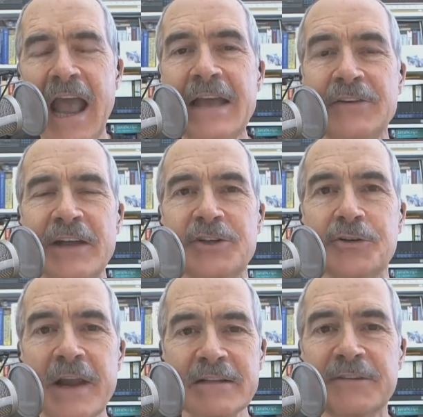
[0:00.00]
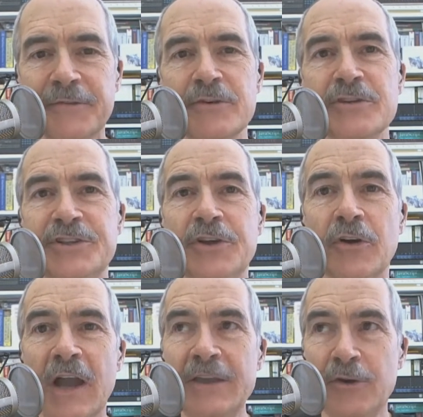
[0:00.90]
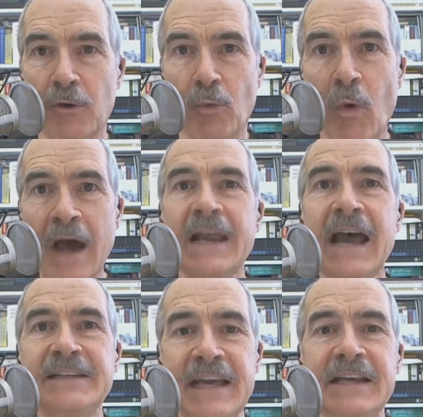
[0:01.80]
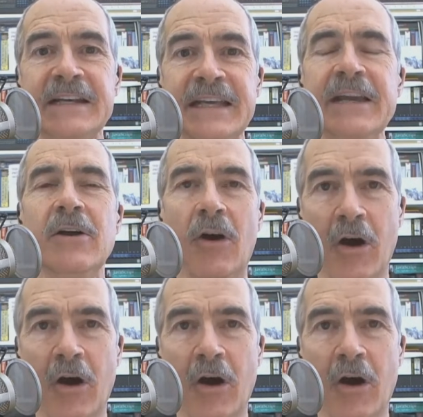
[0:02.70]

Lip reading: and that transfers your one identity